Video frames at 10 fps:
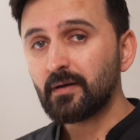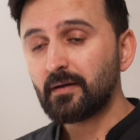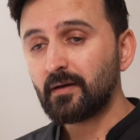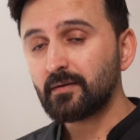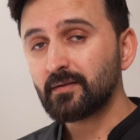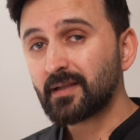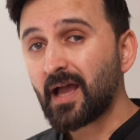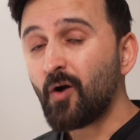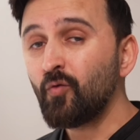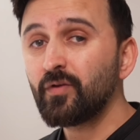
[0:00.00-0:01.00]
uh, that
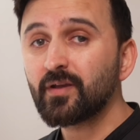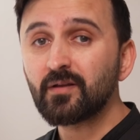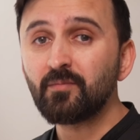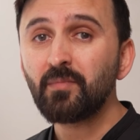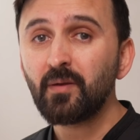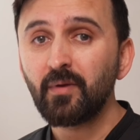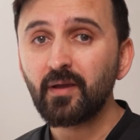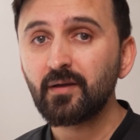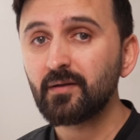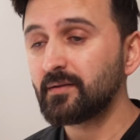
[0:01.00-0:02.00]
how we can
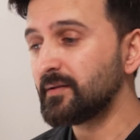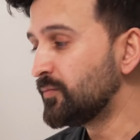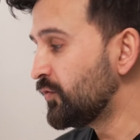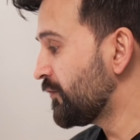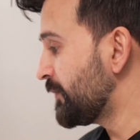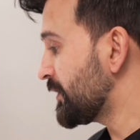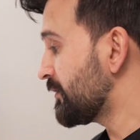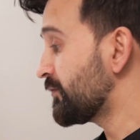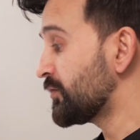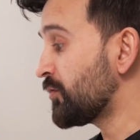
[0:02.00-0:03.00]
mimic the movement
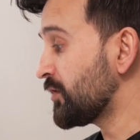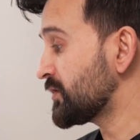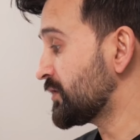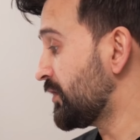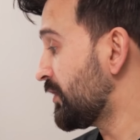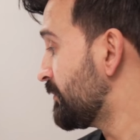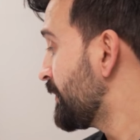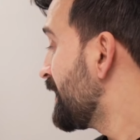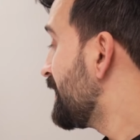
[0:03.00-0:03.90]
of robotic arm